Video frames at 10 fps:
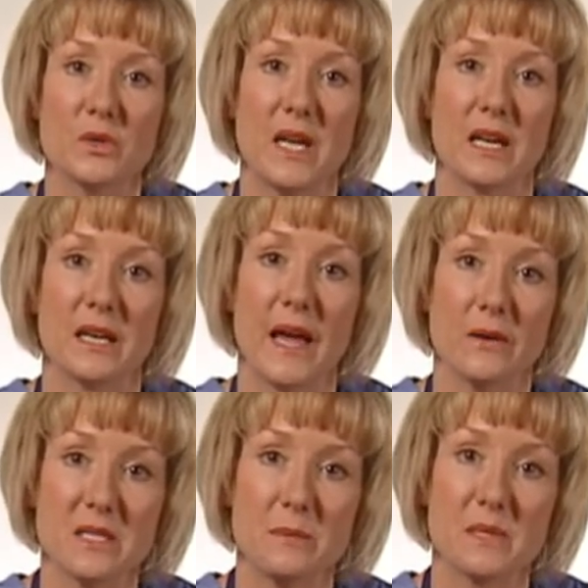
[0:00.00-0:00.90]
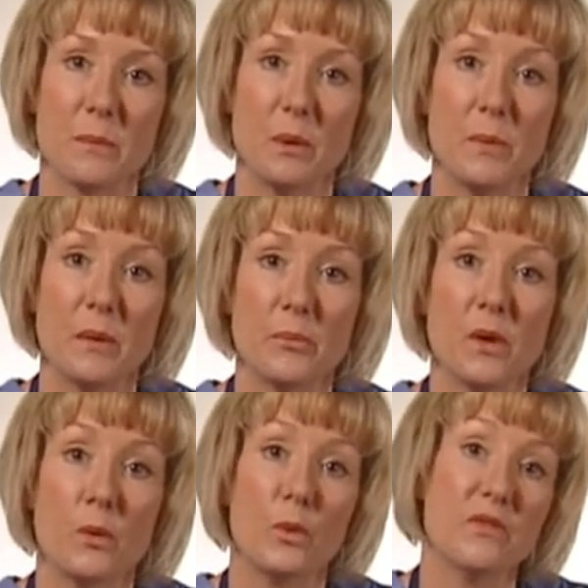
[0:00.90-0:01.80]
take a calcium supplement
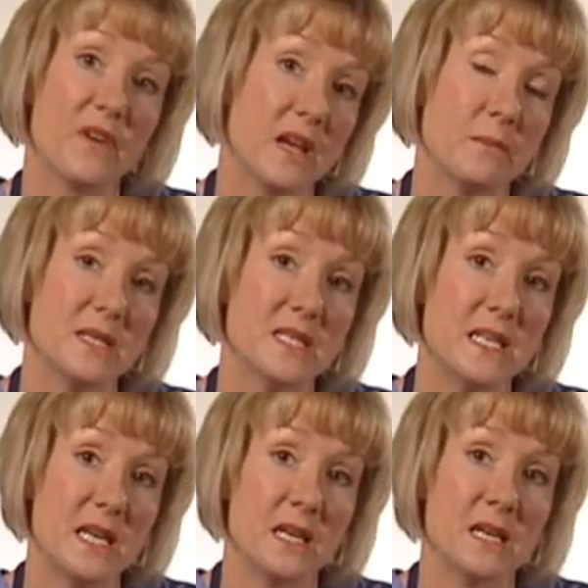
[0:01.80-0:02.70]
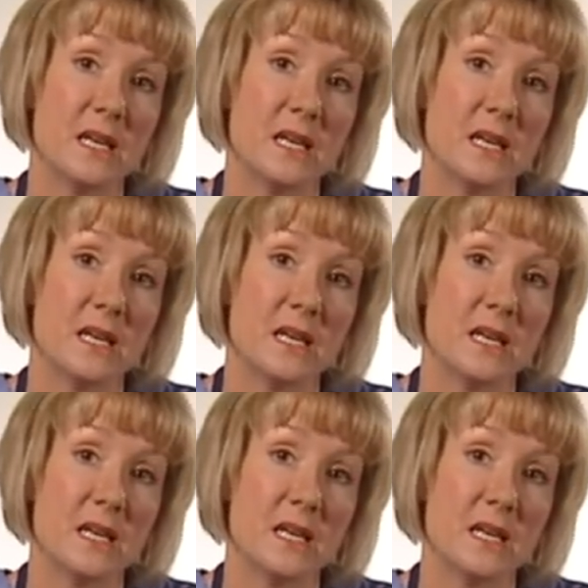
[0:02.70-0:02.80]
with vitamin D,